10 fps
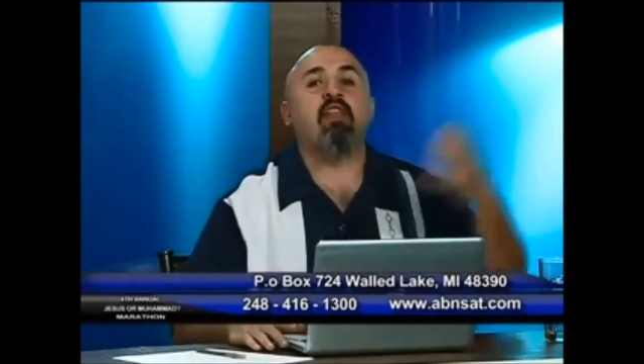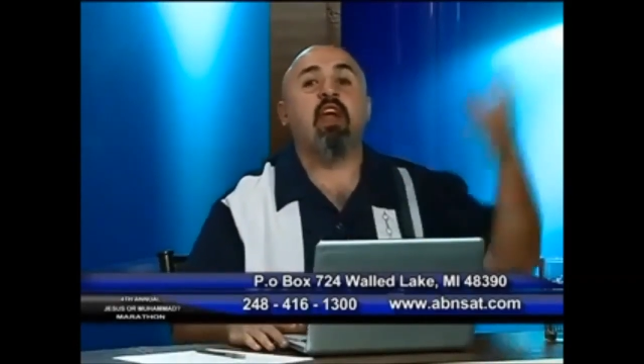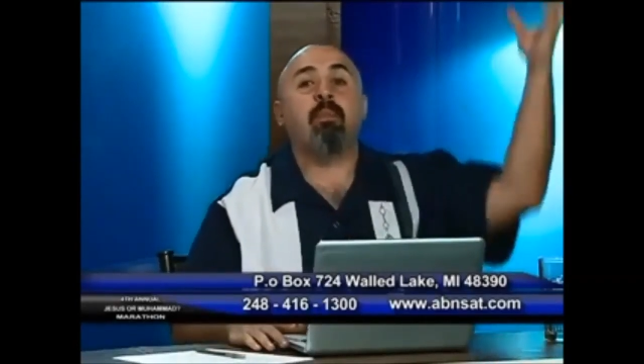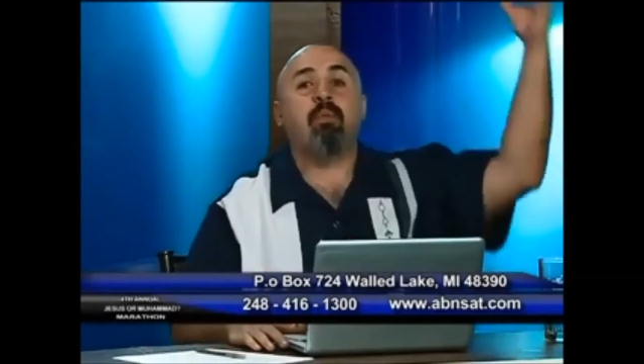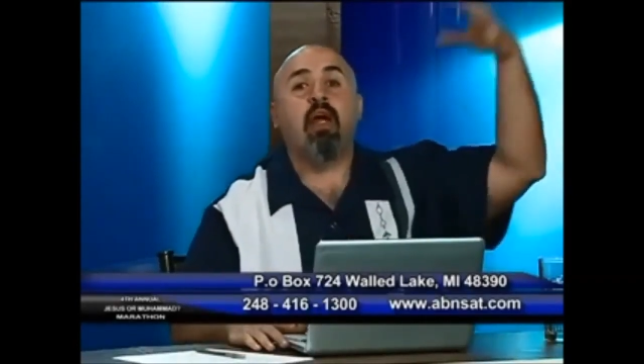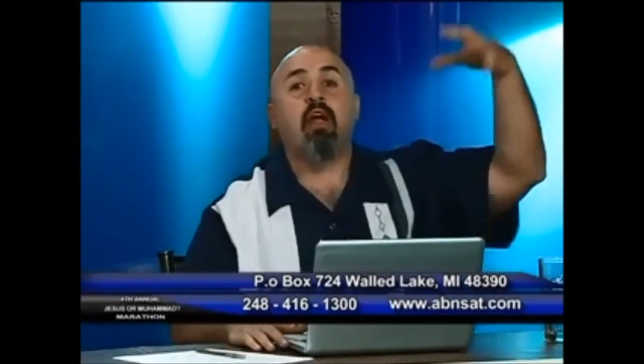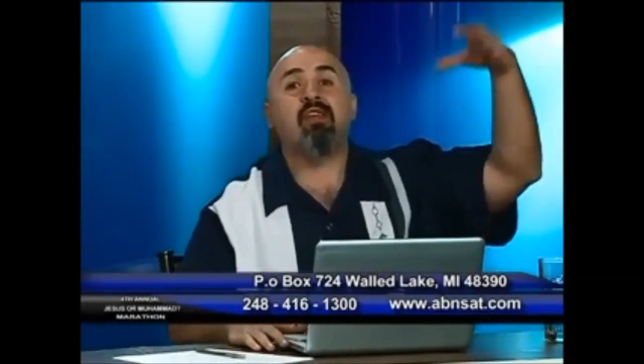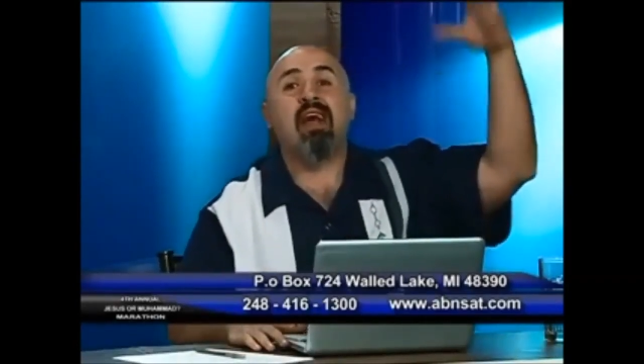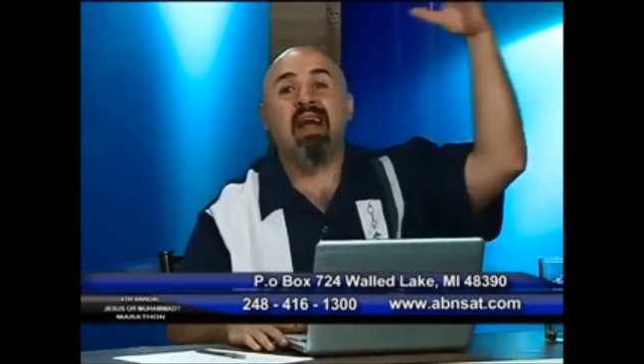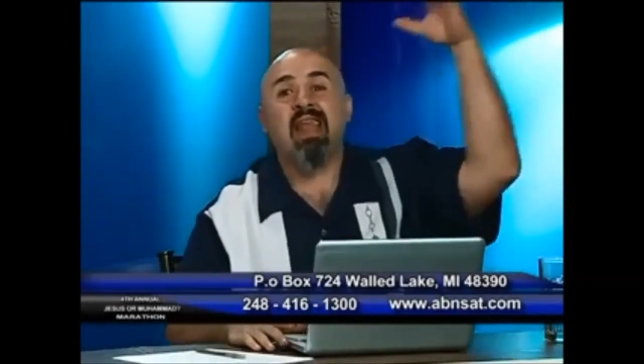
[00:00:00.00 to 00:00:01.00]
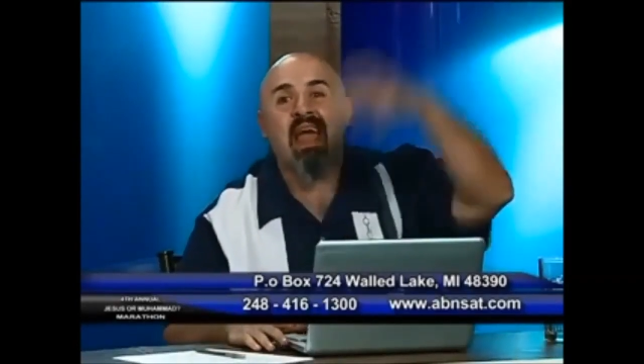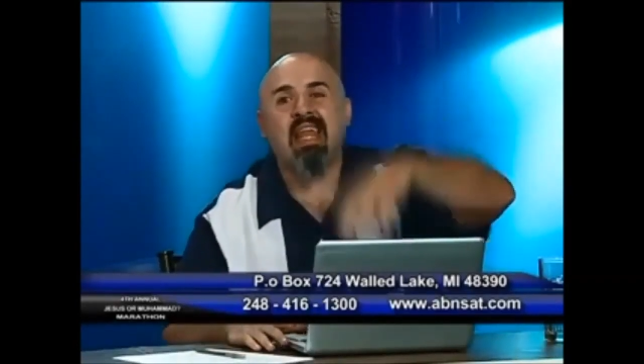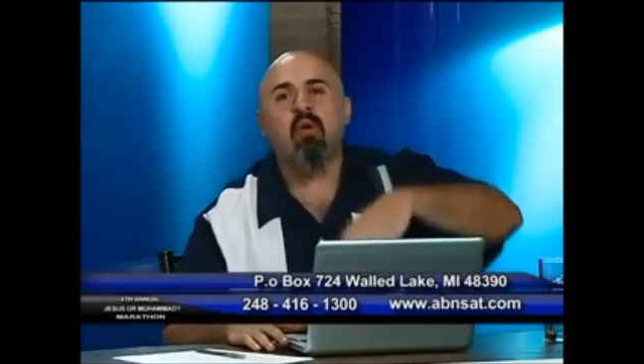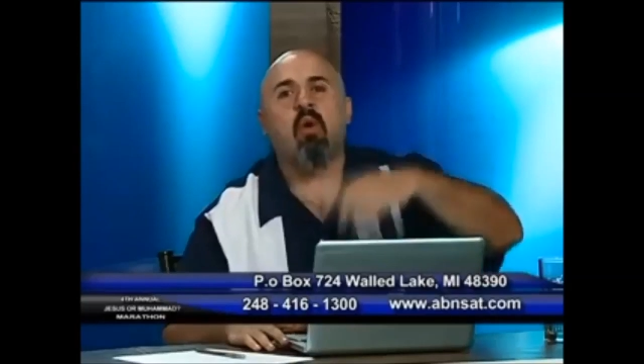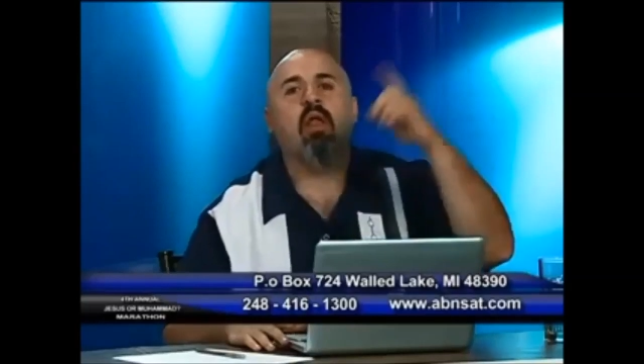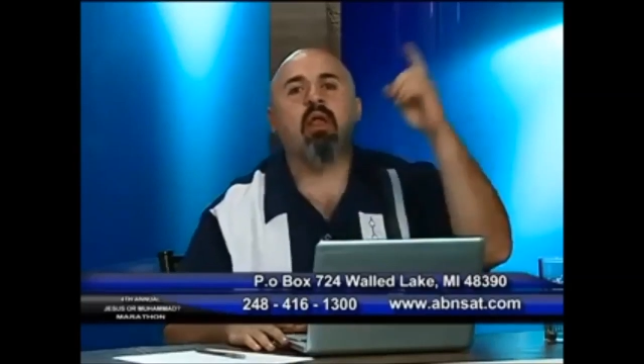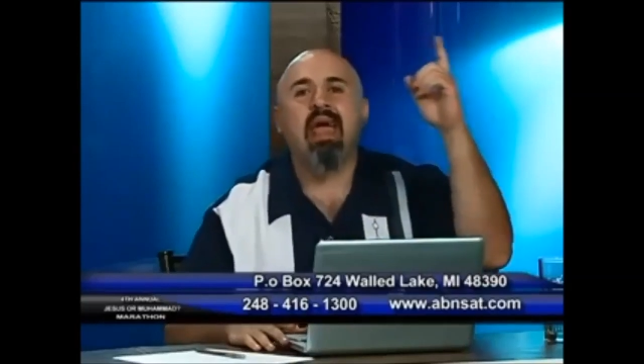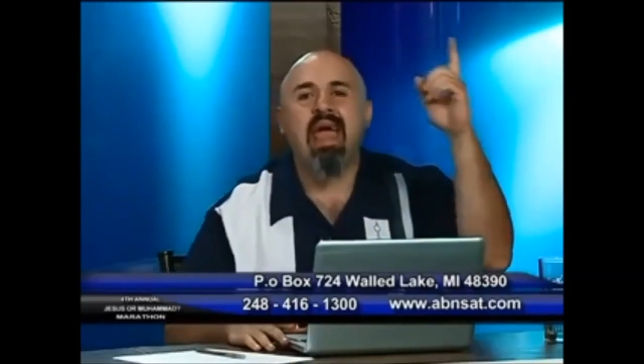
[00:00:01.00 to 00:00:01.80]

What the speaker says: their prayers on anyone?